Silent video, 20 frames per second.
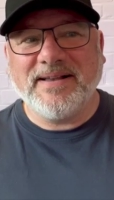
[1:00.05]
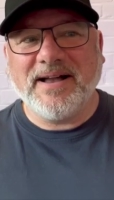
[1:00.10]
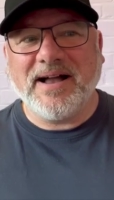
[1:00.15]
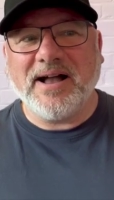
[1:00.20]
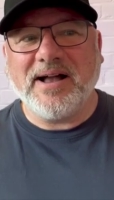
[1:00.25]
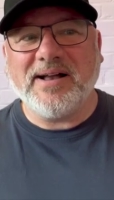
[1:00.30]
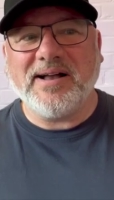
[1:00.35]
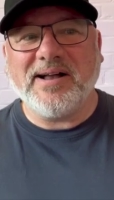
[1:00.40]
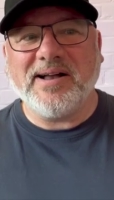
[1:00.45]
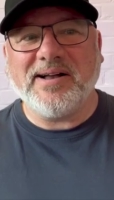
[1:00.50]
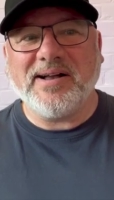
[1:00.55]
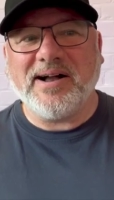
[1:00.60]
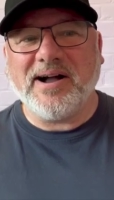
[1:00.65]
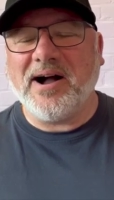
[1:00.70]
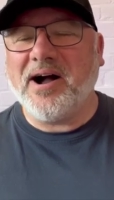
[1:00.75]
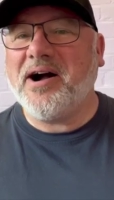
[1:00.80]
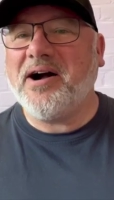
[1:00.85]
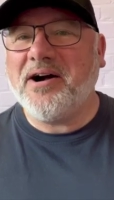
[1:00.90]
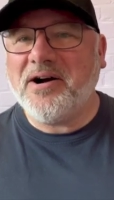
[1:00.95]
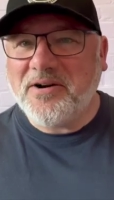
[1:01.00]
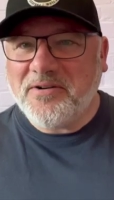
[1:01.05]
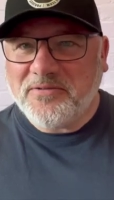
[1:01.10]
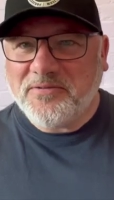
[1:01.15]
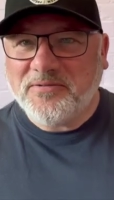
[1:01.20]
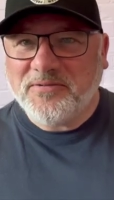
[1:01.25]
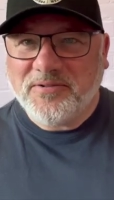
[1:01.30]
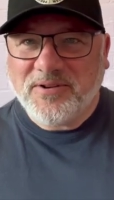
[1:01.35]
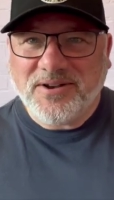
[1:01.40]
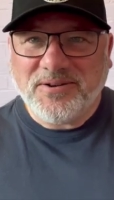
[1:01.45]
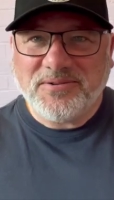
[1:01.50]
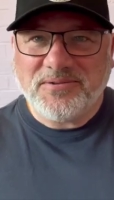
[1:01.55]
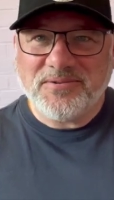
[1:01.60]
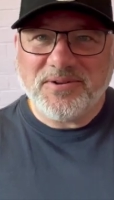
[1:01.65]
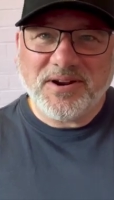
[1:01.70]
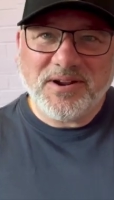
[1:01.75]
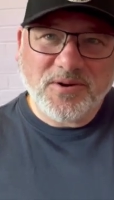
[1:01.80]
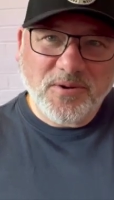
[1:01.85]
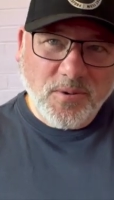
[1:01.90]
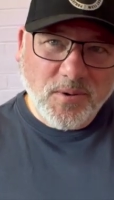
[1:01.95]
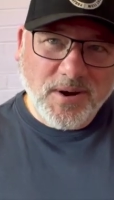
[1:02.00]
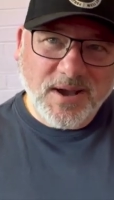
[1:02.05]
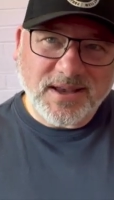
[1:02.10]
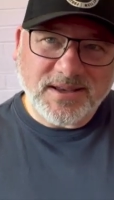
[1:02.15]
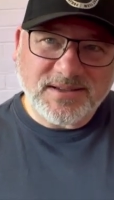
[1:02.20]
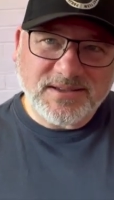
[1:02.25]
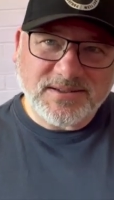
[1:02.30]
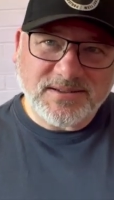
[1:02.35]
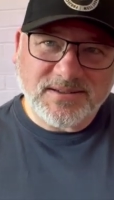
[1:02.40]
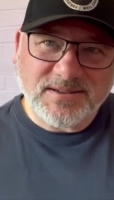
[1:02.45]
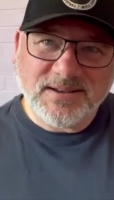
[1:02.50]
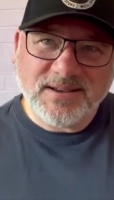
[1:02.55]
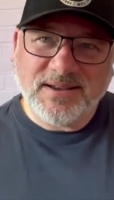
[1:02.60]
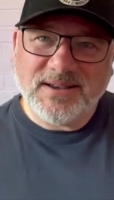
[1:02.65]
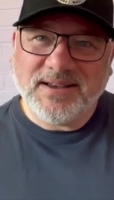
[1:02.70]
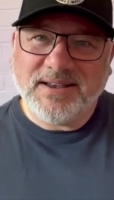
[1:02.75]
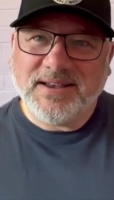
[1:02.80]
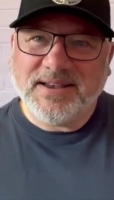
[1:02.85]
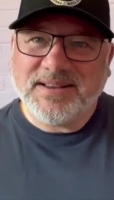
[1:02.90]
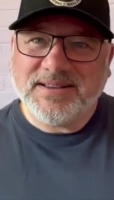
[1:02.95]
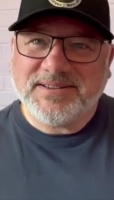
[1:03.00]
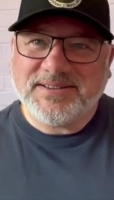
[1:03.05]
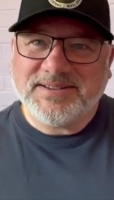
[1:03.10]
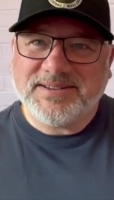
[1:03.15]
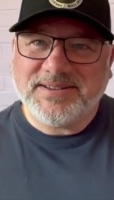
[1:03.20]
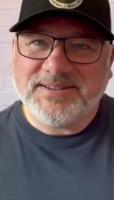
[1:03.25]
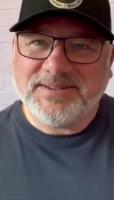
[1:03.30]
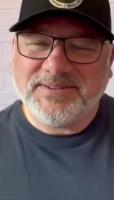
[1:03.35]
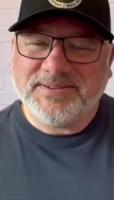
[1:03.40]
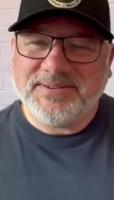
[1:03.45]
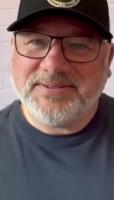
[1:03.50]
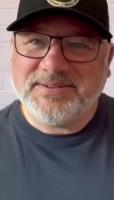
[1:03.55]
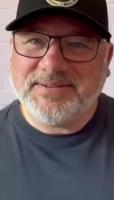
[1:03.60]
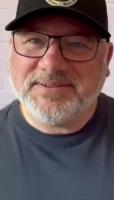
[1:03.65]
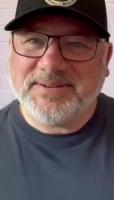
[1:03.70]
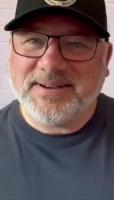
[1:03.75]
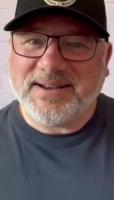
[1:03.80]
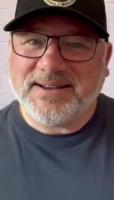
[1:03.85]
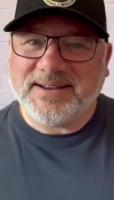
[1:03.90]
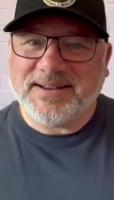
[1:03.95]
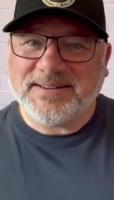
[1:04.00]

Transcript: a, a heartfelt request to uh,